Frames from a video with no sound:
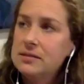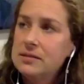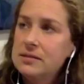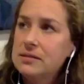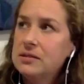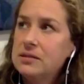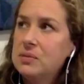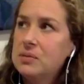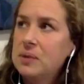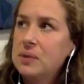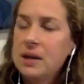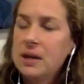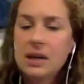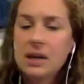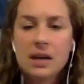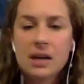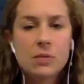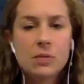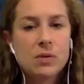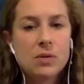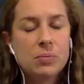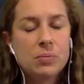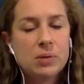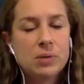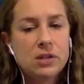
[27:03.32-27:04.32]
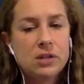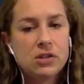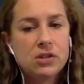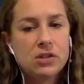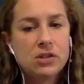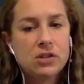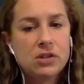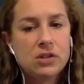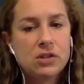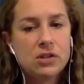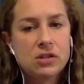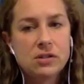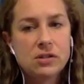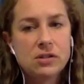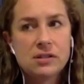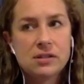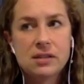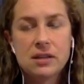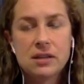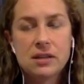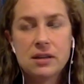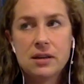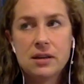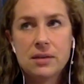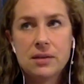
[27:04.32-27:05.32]
depending on what pitch you're
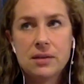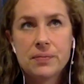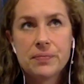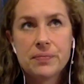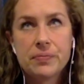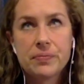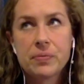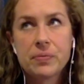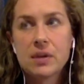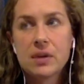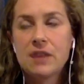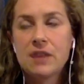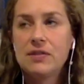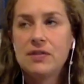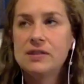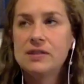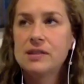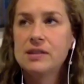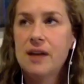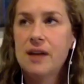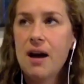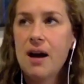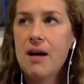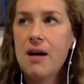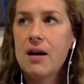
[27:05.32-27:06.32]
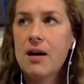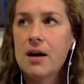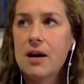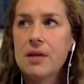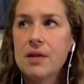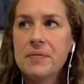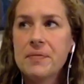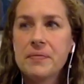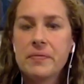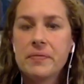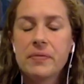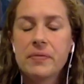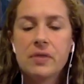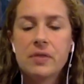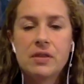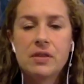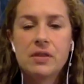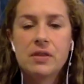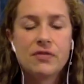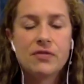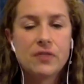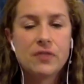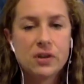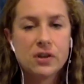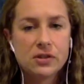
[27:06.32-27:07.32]
singing, if it's an ah, the
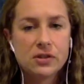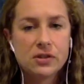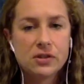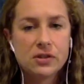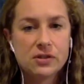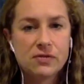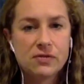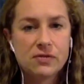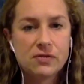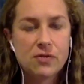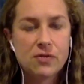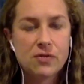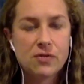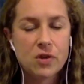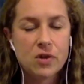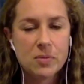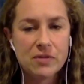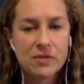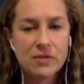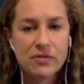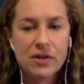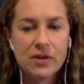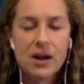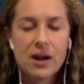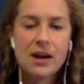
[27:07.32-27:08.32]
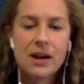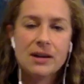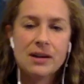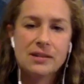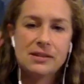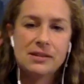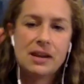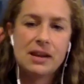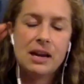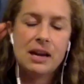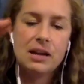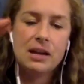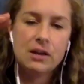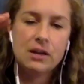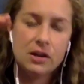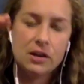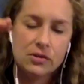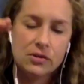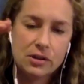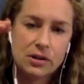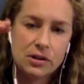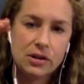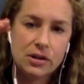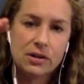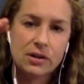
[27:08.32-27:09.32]
first formant for ah is 800
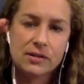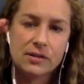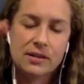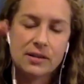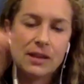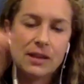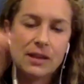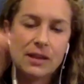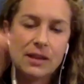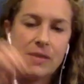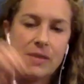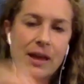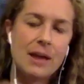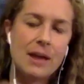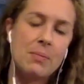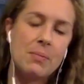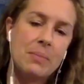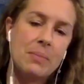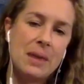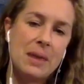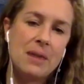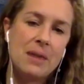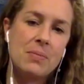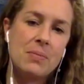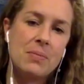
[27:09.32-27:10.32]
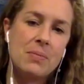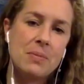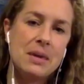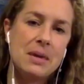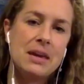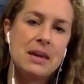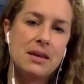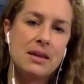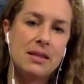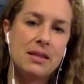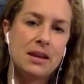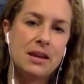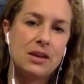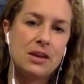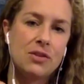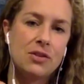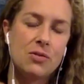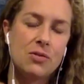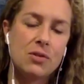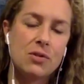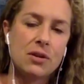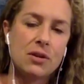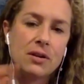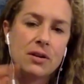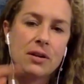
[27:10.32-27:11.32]
hertz, and that may mean that
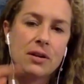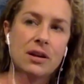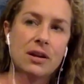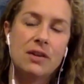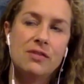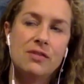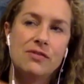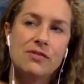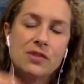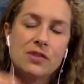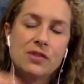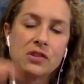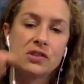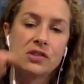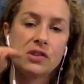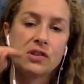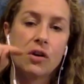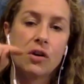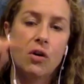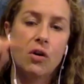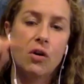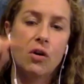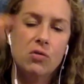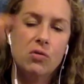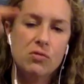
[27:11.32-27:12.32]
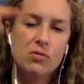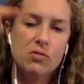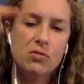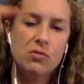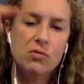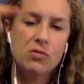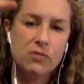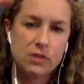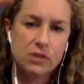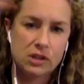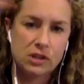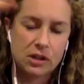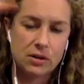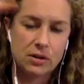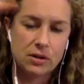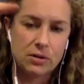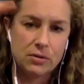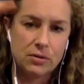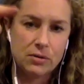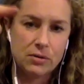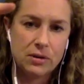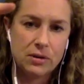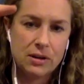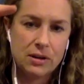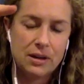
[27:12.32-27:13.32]
your first
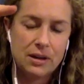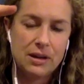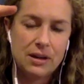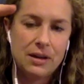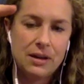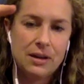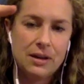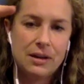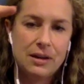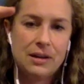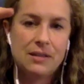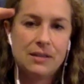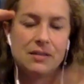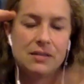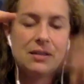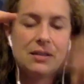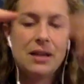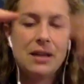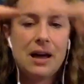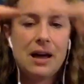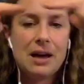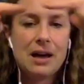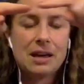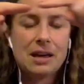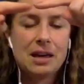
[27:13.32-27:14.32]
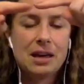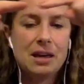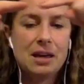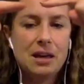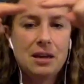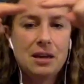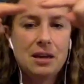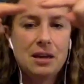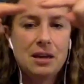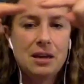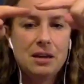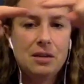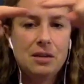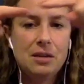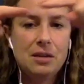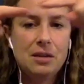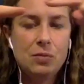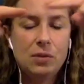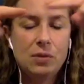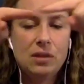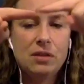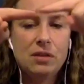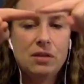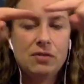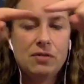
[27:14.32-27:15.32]
overtone is locking in with
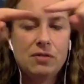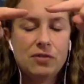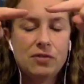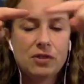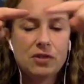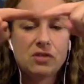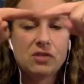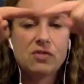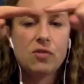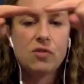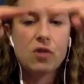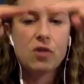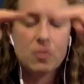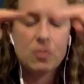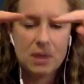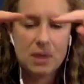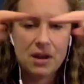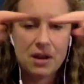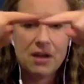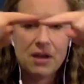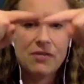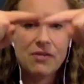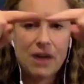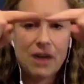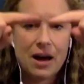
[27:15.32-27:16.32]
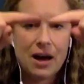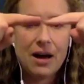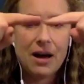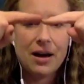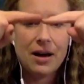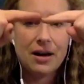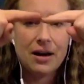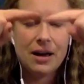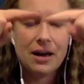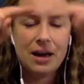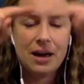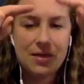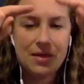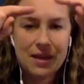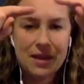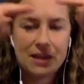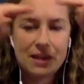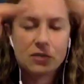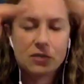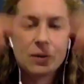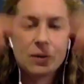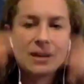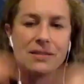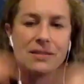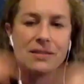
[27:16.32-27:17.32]
the first formant of ah, and that's
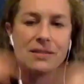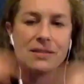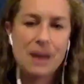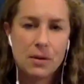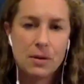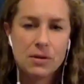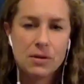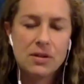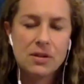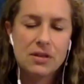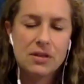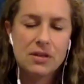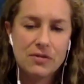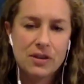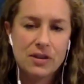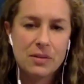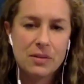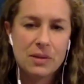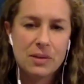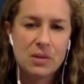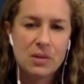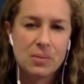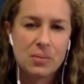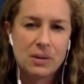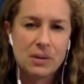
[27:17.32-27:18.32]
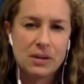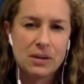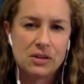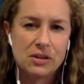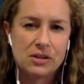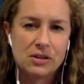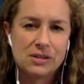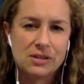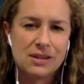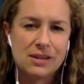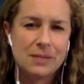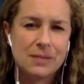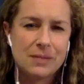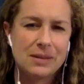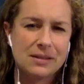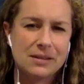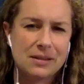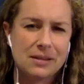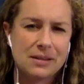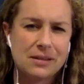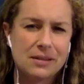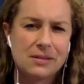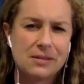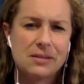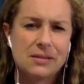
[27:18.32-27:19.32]
why it's louder than the fundamental pitch. Does that make
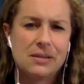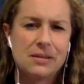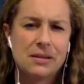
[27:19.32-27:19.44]
sense?